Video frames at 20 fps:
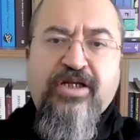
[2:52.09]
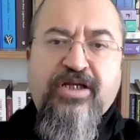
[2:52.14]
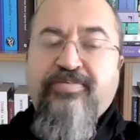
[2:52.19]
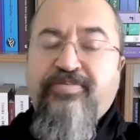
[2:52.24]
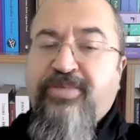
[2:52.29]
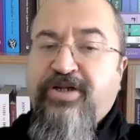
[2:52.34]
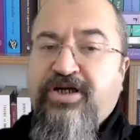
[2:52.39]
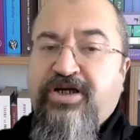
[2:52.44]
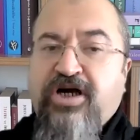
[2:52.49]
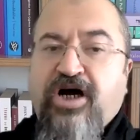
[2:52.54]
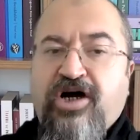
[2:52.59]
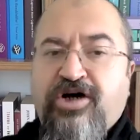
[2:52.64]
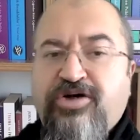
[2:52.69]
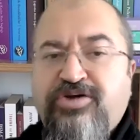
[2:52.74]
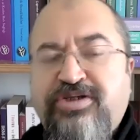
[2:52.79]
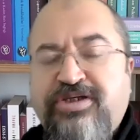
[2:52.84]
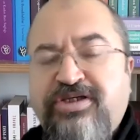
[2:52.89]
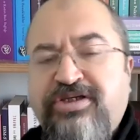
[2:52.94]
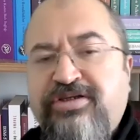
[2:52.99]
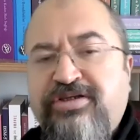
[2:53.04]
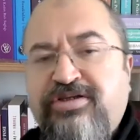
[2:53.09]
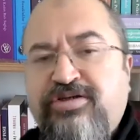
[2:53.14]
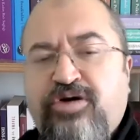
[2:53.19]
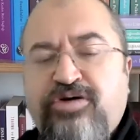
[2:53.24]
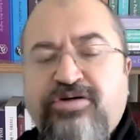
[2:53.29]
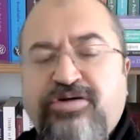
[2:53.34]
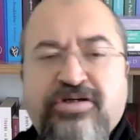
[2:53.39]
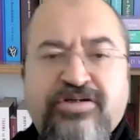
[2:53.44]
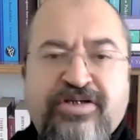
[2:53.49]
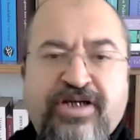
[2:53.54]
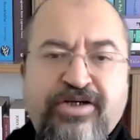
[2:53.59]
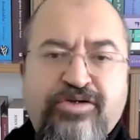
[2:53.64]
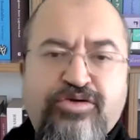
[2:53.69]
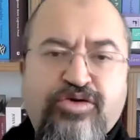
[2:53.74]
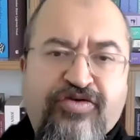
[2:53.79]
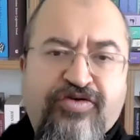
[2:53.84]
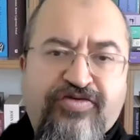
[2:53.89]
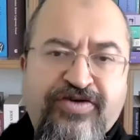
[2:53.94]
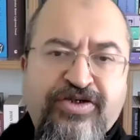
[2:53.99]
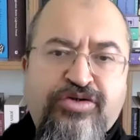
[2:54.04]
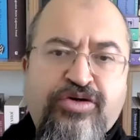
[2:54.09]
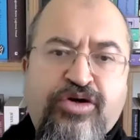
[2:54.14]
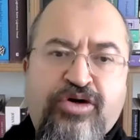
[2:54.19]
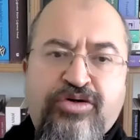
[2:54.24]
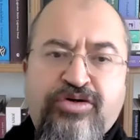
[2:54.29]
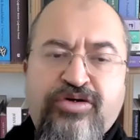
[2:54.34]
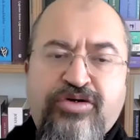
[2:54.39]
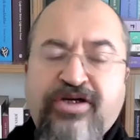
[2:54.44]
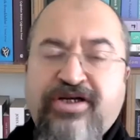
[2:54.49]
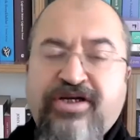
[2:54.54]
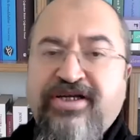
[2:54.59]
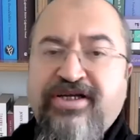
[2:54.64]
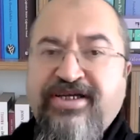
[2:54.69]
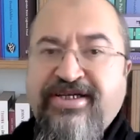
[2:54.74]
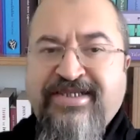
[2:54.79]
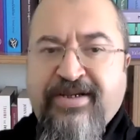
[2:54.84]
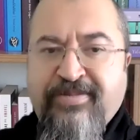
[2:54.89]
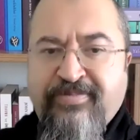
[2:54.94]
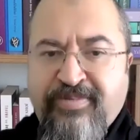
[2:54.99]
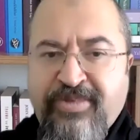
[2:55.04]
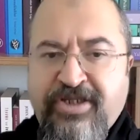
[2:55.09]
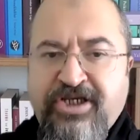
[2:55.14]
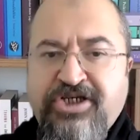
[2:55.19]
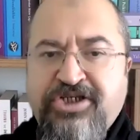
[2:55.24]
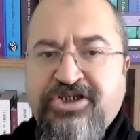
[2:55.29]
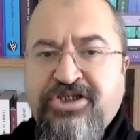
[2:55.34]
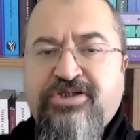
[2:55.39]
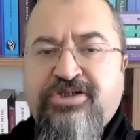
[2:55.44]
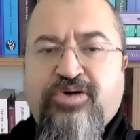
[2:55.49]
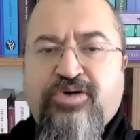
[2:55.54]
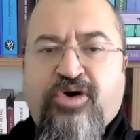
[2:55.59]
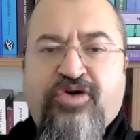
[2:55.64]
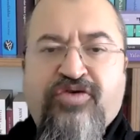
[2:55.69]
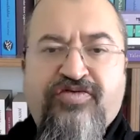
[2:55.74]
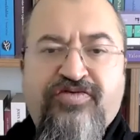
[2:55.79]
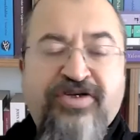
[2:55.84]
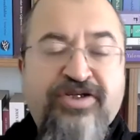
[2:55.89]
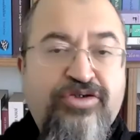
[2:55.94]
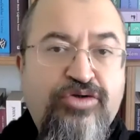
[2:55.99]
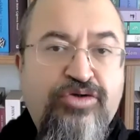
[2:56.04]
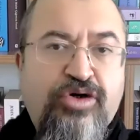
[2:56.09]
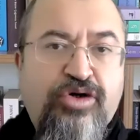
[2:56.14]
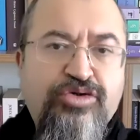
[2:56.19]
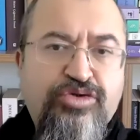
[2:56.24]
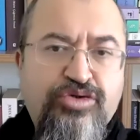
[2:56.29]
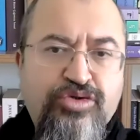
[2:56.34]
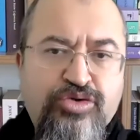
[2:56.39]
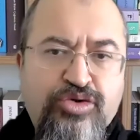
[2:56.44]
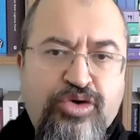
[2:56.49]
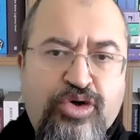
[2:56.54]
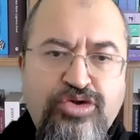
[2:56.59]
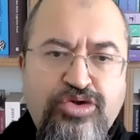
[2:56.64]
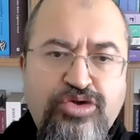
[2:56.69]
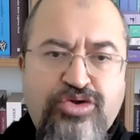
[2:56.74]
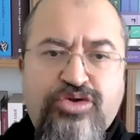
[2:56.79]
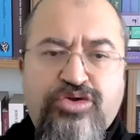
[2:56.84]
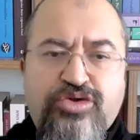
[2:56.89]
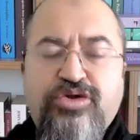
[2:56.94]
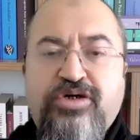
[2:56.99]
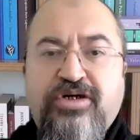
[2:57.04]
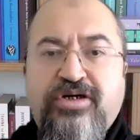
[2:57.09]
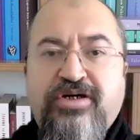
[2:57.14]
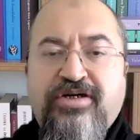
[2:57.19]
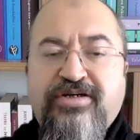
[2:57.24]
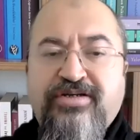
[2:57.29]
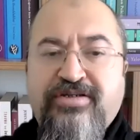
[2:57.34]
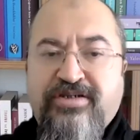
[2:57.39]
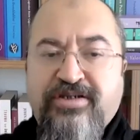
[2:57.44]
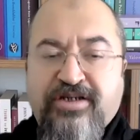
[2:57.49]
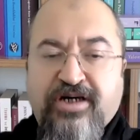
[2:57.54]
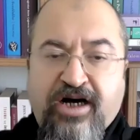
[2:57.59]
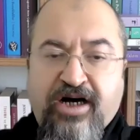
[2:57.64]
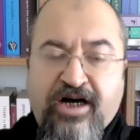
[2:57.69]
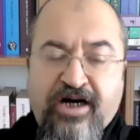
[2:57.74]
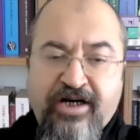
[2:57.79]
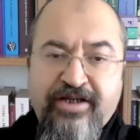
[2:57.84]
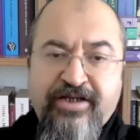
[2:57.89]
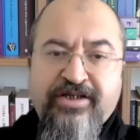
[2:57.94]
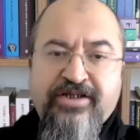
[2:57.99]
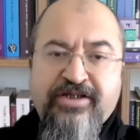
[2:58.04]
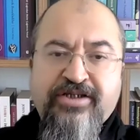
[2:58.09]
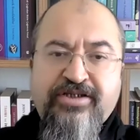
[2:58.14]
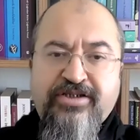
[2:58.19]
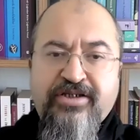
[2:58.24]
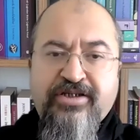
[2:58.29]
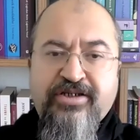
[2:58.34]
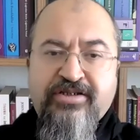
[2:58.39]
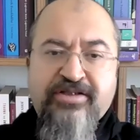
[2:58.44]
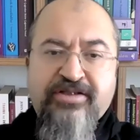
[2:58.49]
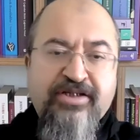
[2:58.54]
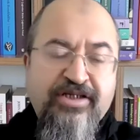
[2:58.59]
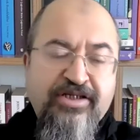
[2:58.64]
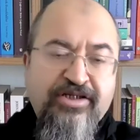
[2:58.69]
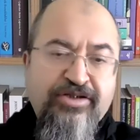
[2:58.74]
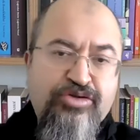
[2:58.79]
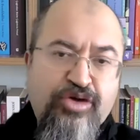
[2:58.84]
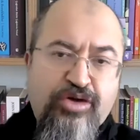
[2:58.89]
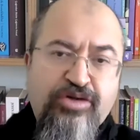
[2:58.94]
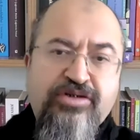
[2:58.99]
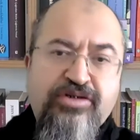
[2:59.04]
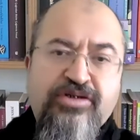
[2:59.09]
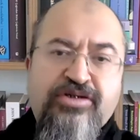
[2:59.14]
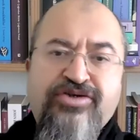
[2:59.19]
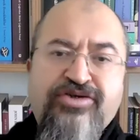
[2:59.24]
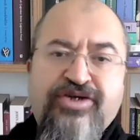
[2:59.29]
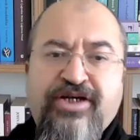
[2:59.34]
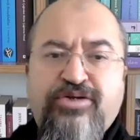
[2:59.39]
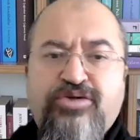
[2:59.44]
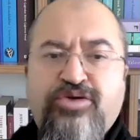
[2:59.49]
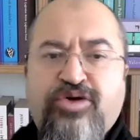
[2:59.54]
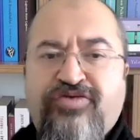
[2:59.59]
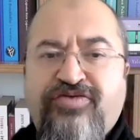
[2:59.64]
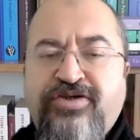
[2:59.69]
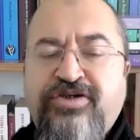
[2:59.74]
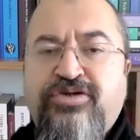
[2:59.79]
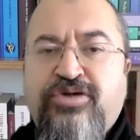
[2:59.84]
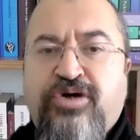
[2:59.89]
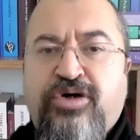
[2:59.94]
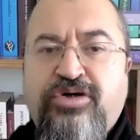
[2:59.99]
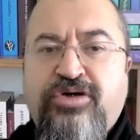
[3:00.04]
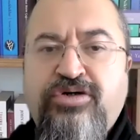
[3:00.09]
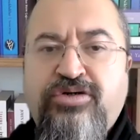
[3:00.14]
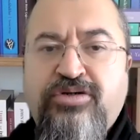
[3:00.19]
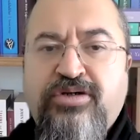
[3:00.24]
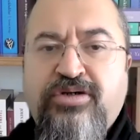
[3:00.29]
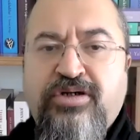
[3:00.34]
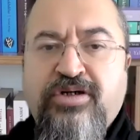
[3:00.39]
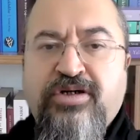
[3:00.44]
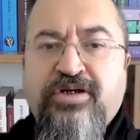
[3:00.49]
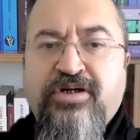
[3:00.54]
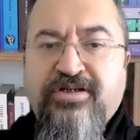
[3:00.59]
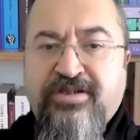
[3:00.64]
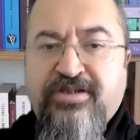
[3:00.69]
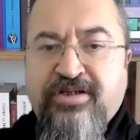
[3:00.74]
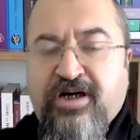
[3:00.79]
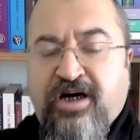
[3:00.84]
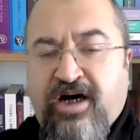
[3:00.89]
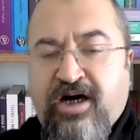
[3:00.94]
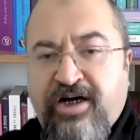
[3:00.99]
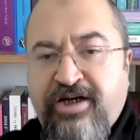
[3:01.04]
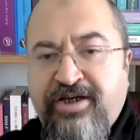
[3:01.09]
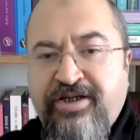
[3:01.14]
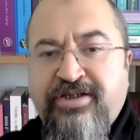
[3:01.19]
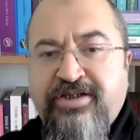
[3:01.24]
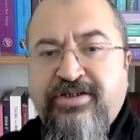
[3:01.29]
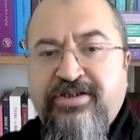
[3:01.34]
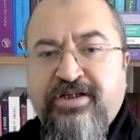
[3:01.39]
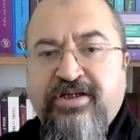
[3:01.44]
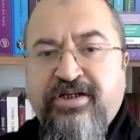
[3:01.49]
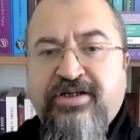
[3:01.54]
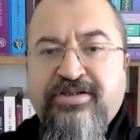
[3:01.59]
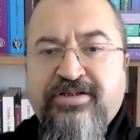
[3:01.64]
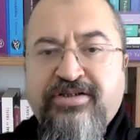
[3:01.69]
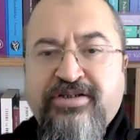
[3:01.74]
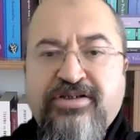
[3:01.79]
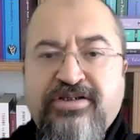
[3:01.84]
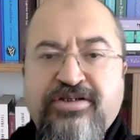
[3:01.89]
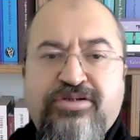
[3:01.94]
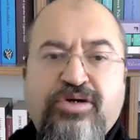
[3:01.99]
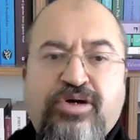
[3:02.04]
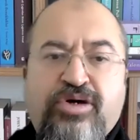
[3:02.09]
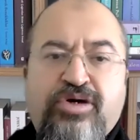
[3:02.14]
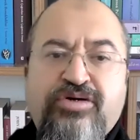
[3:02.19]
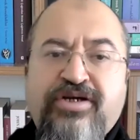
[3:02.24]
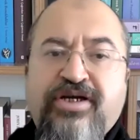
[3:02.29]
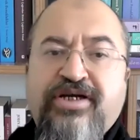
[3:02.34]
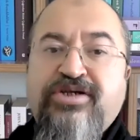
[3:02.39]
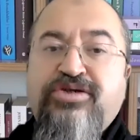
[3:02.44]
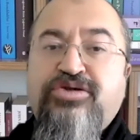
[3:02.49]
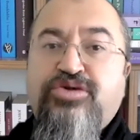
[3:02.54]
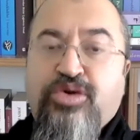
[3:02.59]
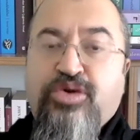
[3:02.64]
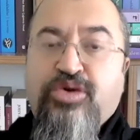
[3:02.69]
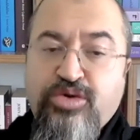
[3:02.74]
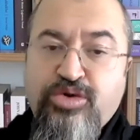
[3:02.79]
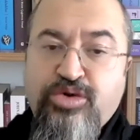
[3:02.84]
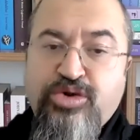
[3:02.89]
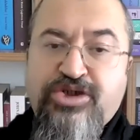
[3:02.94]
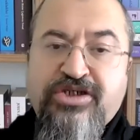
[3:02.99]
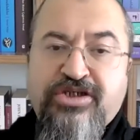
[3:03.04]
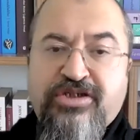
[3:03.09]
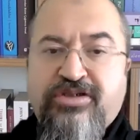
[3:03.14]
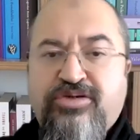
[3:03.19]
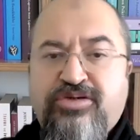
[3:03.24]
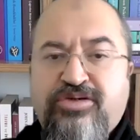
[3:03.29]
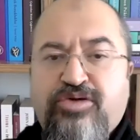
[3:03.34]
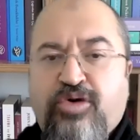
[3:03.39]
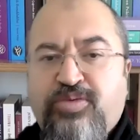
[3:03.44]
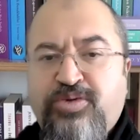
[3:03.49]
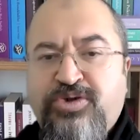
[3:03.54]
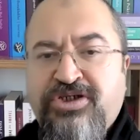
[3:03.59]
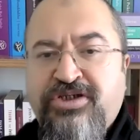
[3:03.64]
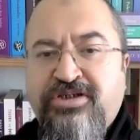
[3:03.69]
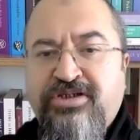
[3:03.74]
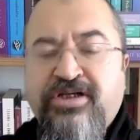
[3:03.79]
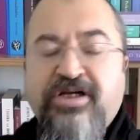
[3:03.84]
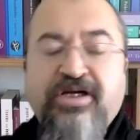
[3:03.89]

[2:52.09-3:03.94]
Because internal rate of return is a measure of return to cost, the higher the internal rate of return, the higher the return a solution option